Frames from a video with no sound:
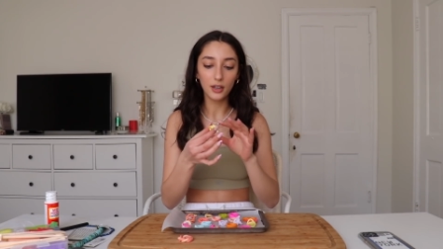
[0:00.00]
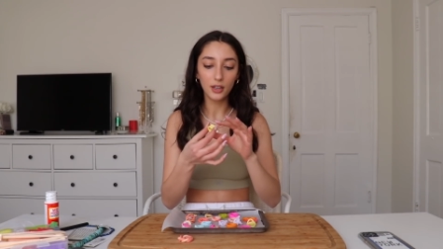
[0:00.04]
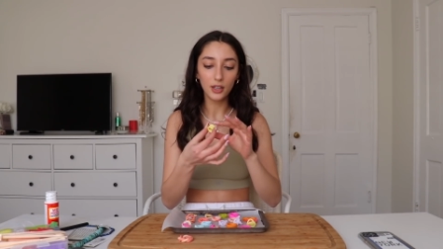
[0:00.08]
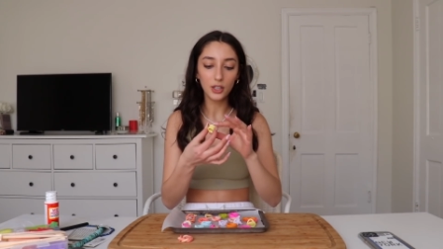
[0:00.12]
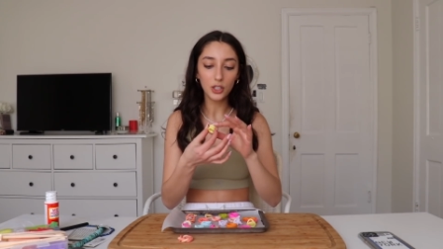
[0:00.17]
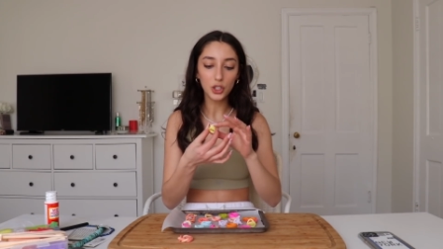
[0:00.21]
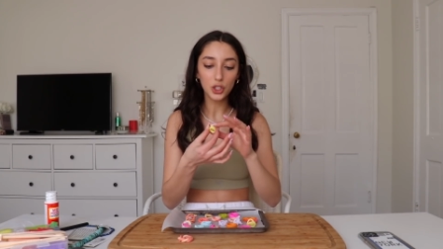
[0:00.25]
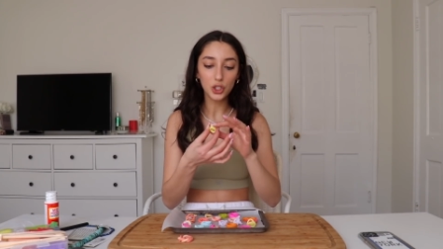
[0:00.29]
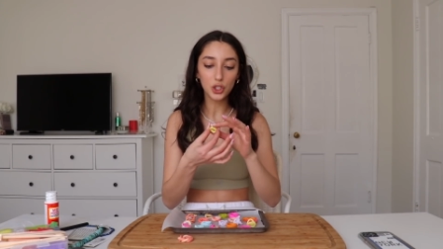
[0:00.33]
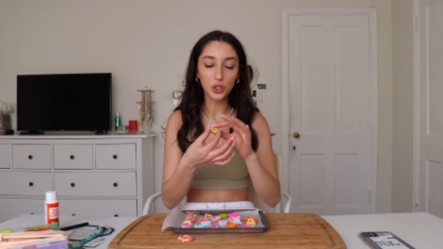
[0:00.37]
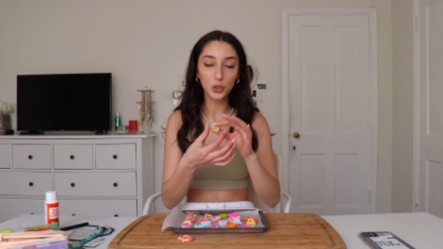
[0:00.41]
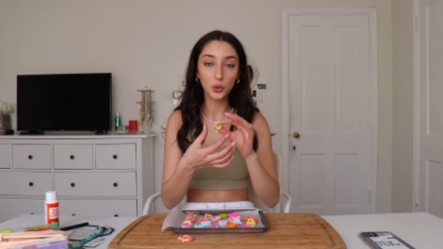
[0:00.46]

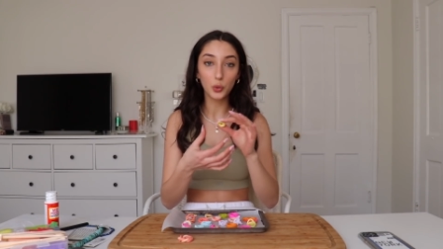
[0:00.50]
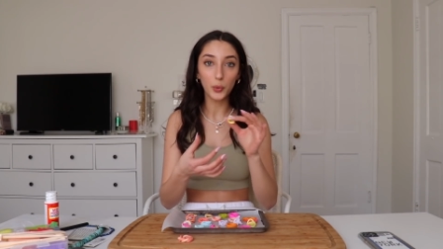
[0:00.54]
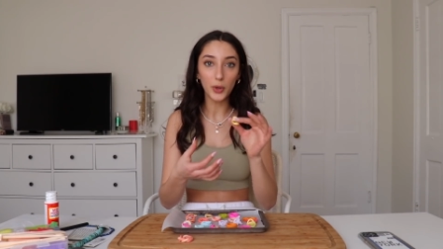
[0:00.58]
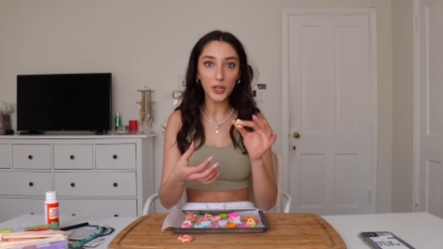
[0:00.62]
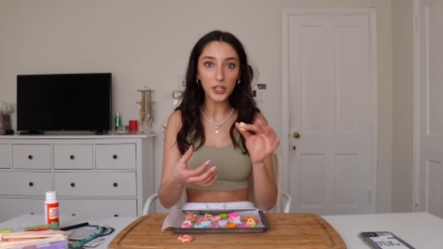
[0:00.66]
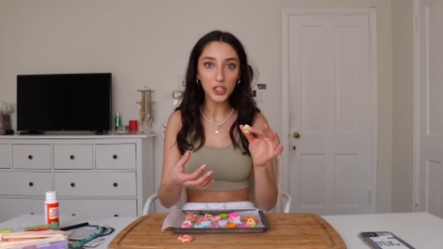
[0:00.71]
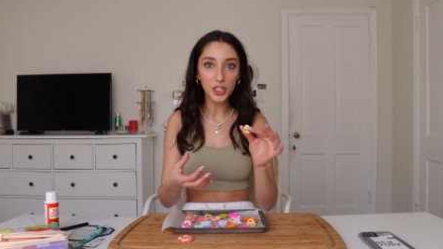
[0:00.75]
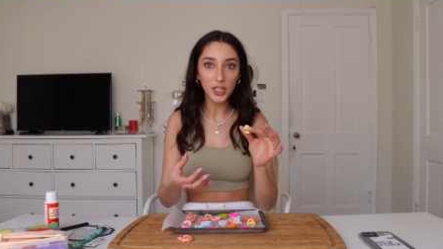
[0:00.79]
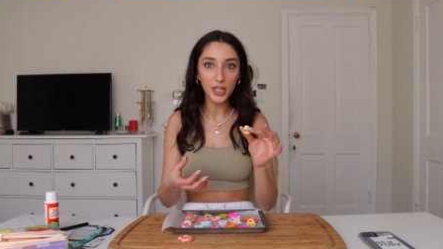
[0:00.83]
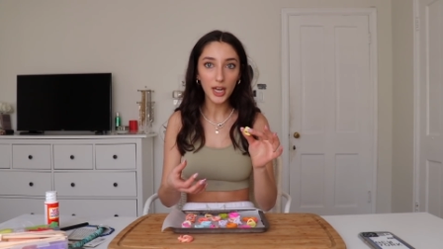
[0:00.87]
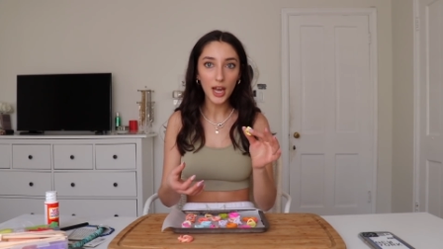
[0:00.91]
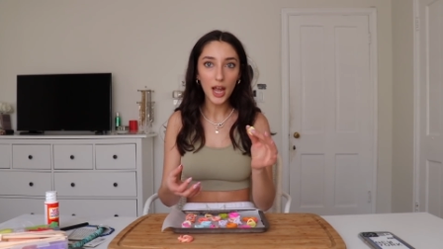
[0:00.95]

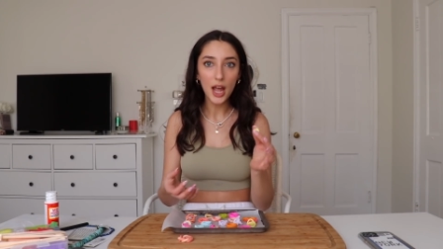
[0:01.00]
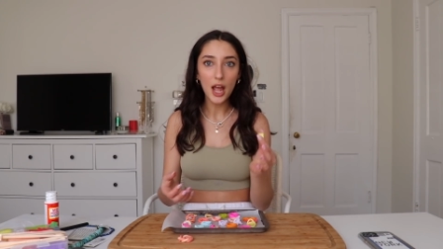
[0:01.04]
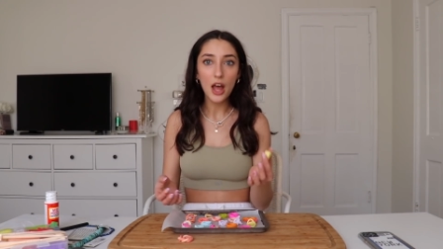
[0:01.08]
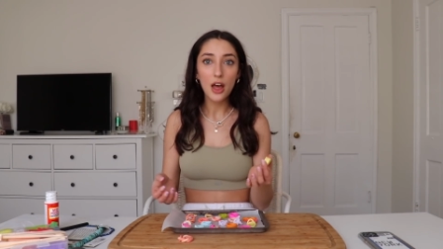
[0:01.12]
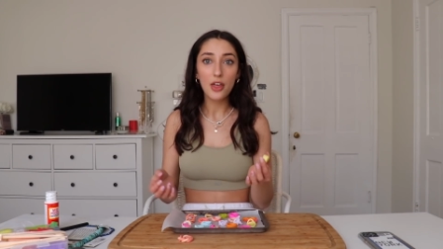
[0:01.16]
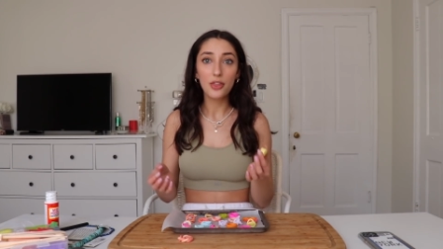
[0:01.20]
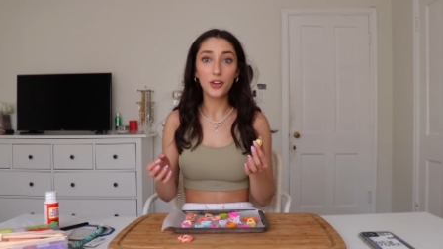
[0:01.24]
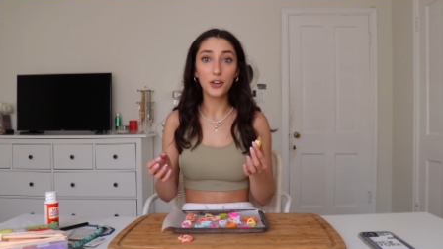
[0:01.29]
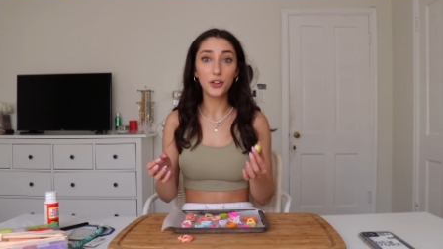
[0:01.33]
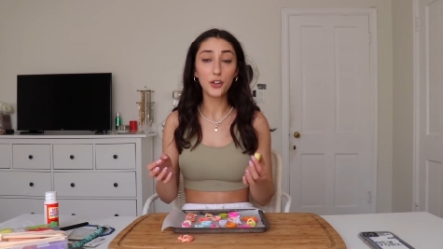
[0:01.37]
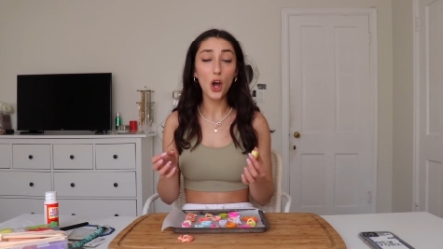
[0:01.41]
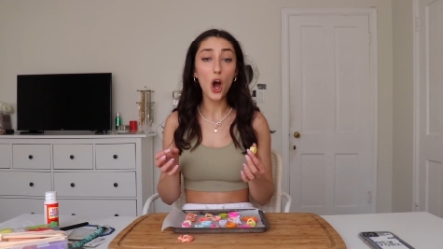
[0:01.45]
squishy.
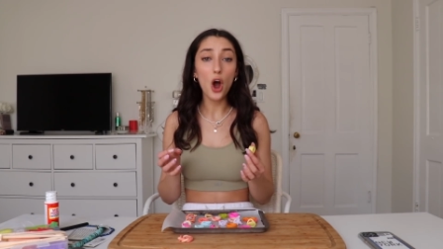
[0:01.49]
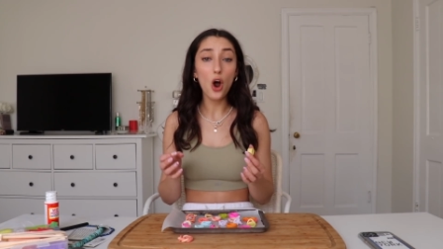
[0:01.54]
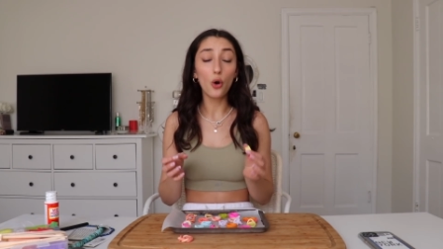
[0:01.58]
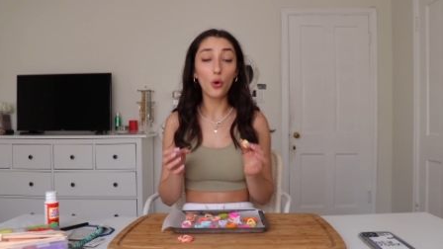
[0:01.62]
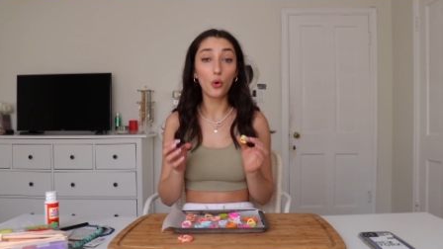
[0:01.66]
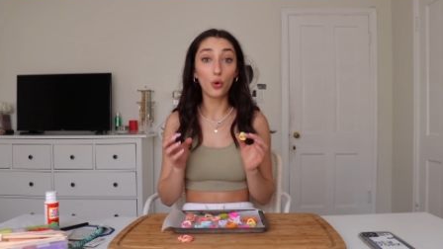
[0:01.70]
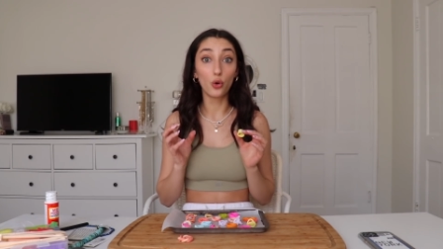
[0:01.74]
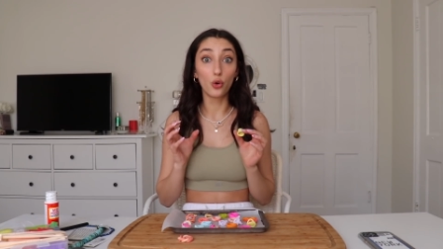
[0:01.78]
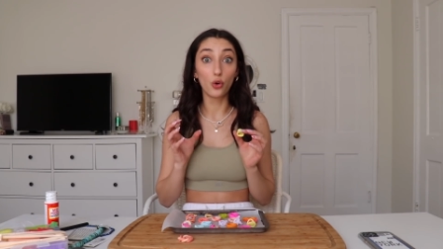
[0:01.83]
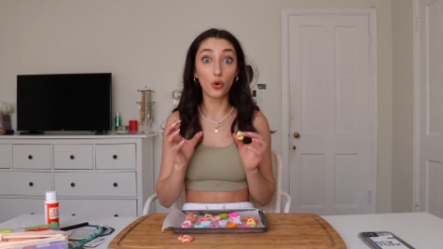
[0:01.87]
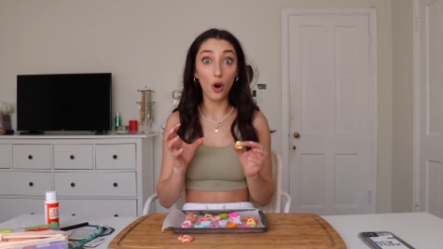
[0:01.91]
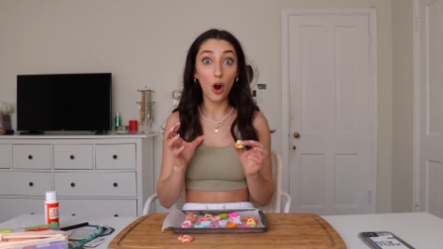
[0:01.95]
They're not
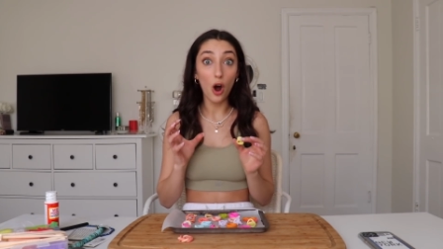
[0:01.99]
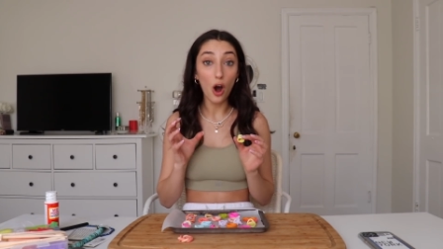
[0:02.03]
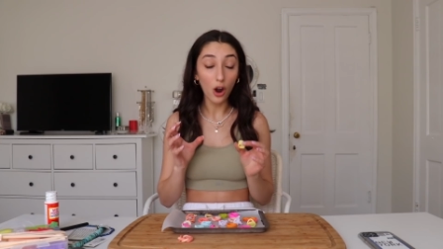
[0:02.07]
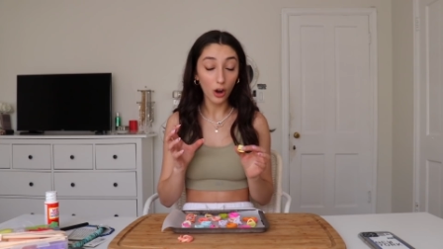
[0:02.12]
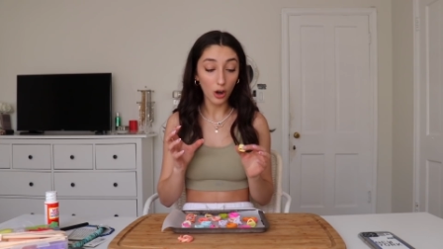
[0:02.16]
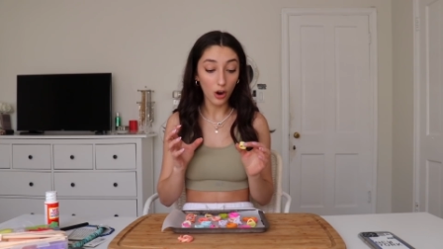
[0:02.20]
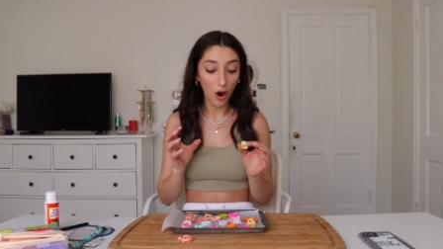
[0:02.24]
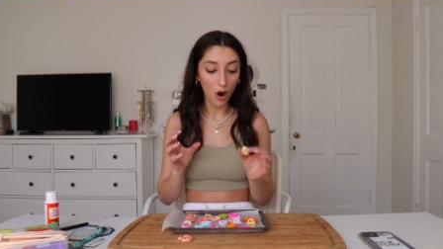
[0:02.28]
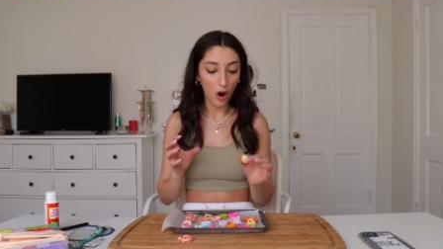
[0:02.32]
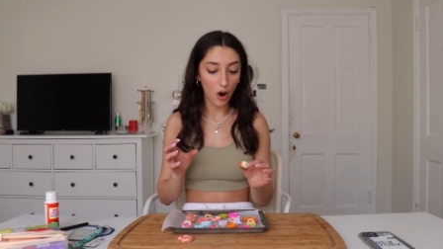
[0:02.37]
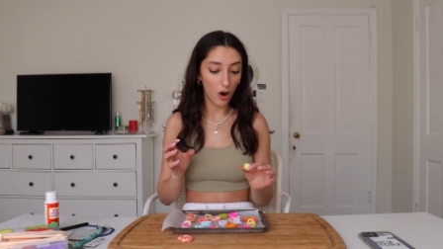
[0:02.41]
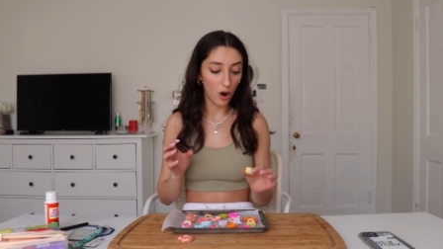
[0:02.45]

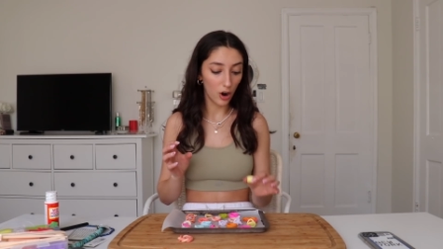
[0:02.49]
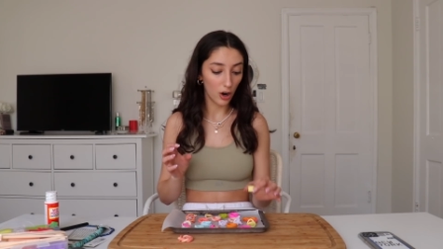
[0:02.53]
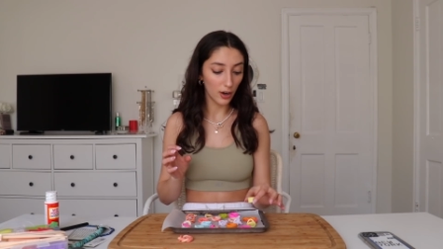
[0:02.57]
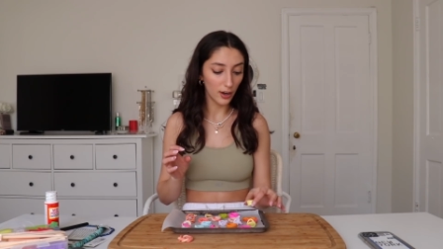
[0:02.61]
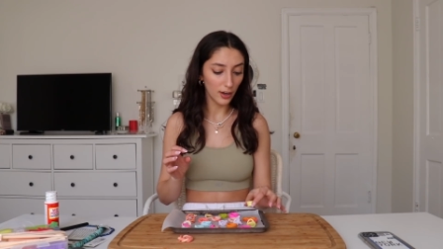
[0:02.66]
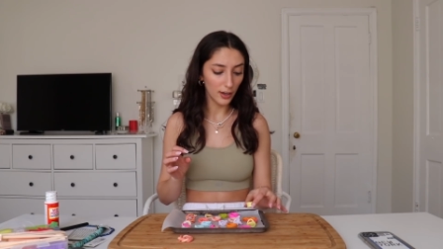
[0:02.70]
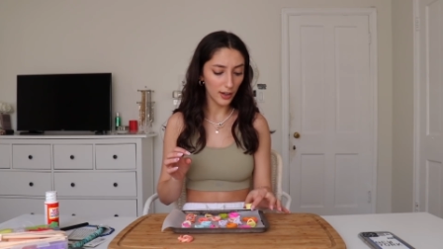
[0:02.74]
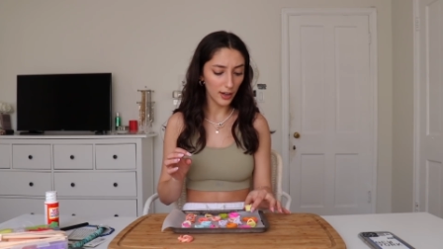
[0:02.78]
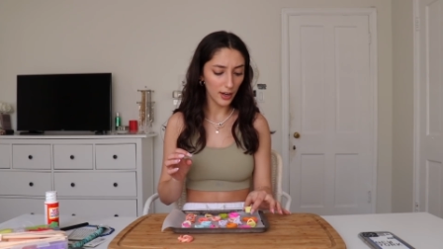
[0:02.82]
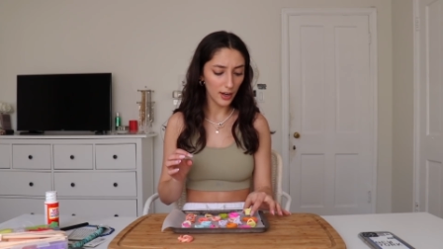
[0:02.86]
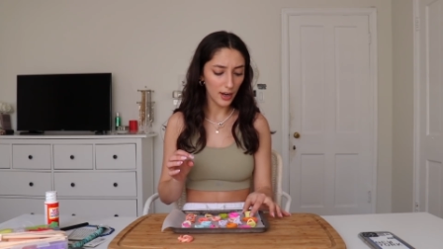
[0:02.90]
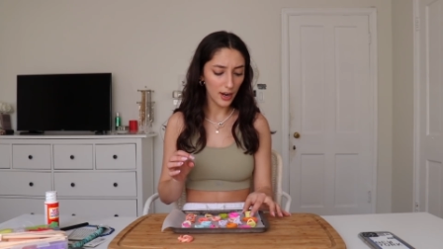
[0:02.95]
rock
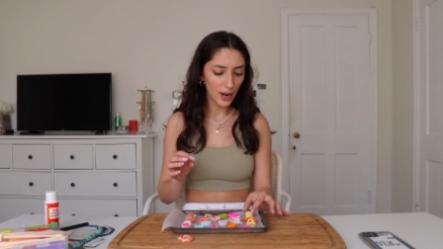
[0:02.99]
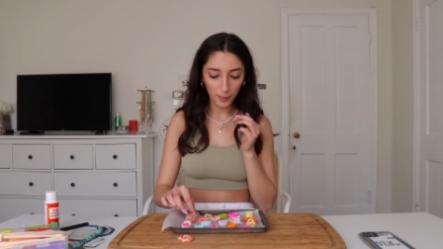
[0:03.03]
hard,